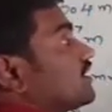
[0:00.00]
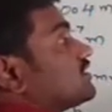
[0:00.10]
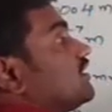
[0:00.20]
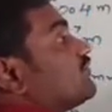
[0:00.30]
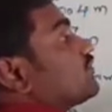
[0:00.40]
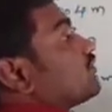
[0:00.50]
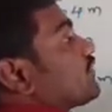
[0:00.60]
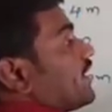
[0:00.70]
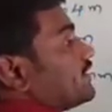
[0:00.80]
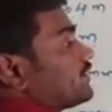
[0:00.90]
because left to
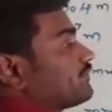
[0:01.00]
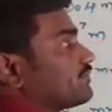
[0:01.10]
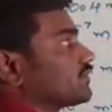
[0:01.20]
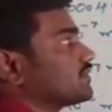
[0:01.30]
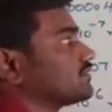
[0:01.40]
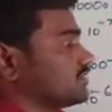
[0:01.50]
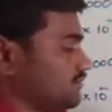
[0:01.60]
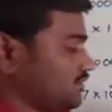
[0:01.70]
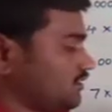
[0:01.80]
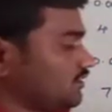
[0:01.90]
right.
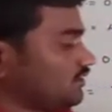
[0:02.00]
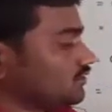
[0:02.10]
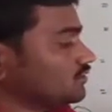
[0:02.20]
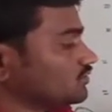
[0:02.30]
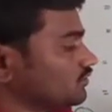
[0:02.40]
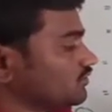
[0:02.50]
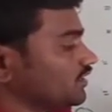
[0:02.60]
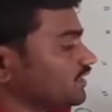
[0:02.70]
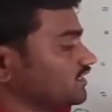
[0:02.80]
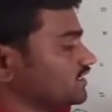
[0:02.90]
Simple.
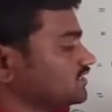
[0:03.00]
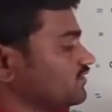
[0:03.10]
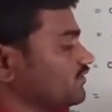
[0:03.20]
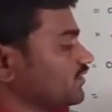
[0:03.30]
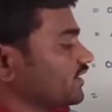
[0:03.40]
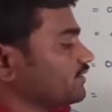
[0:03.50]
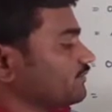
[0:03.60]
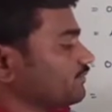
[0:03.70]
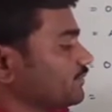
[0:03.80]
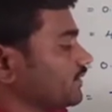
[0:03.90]
So in this way you
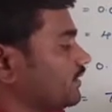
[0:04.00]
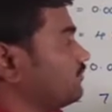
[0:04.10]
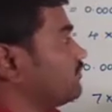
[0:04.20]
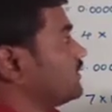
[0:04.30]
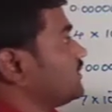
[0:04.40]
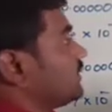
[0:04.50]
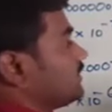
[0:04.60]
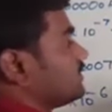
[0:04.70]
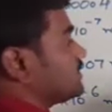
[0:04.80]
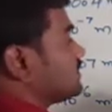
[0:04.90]
can
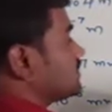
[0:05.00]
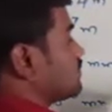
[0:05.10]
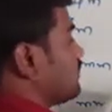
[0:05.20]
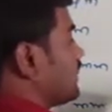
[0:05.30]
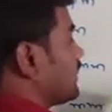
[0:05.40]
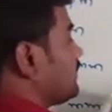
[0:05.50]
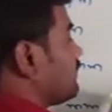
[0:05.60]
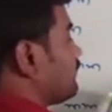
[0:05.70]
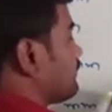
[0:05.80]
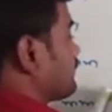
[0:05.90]
complete the sixth one
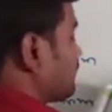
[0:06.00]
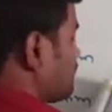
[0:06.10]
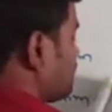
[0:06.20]
again.